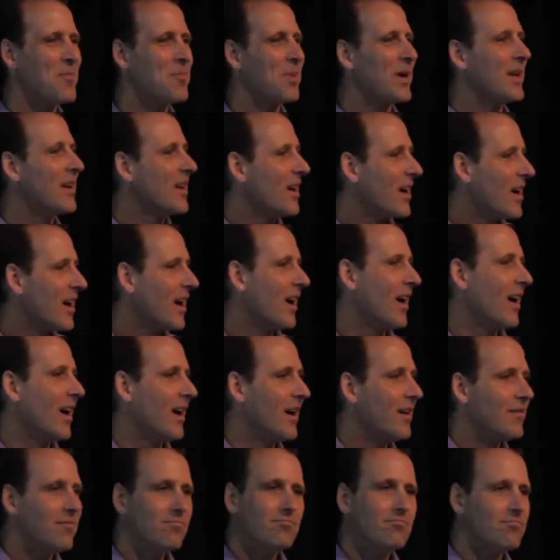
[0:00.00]
but
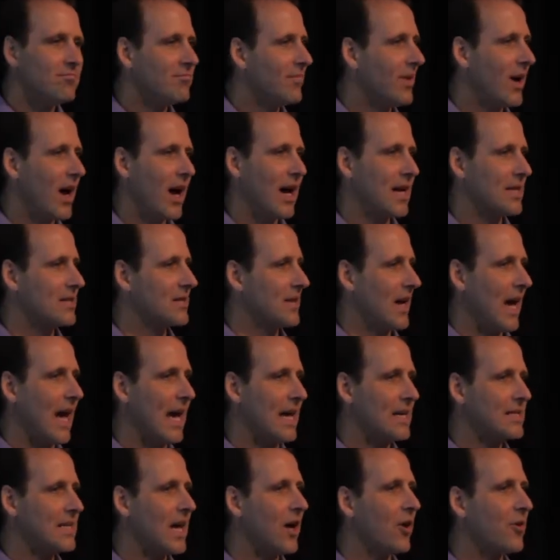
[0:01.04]
us
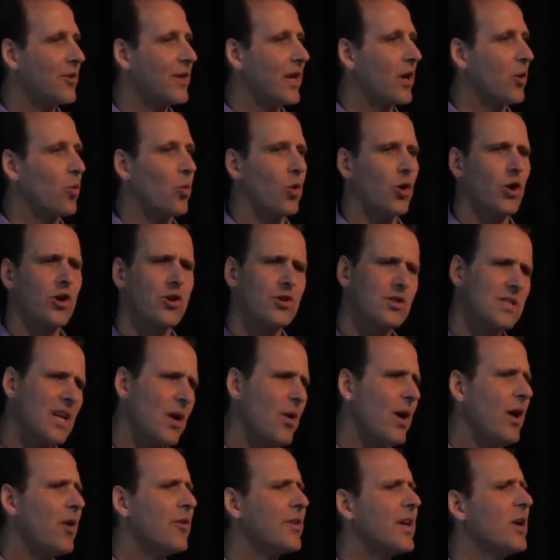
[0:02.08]
as healthcare workers,
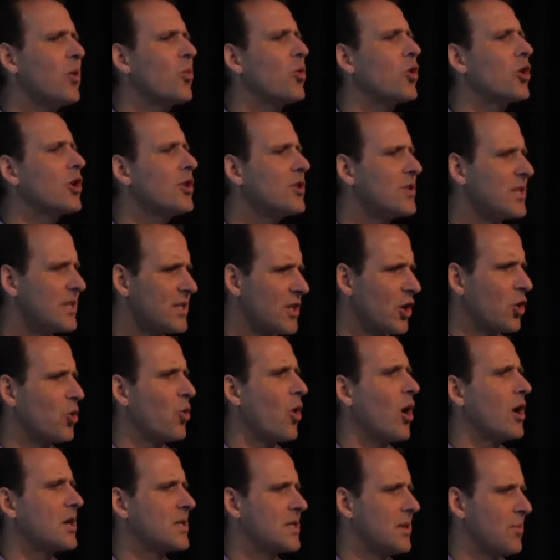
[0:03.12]
now healthcare workers is
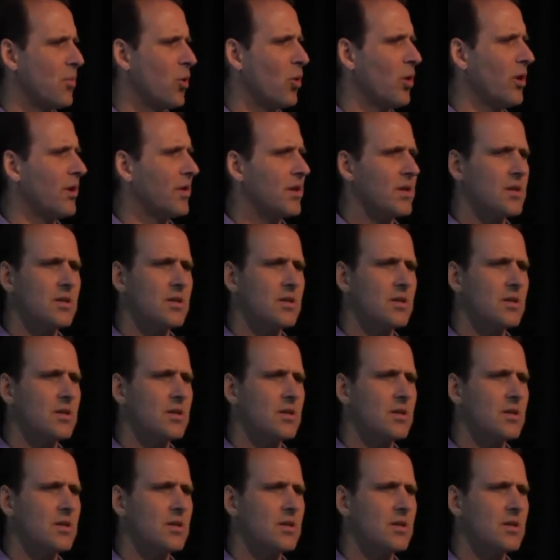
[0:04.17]
across the board.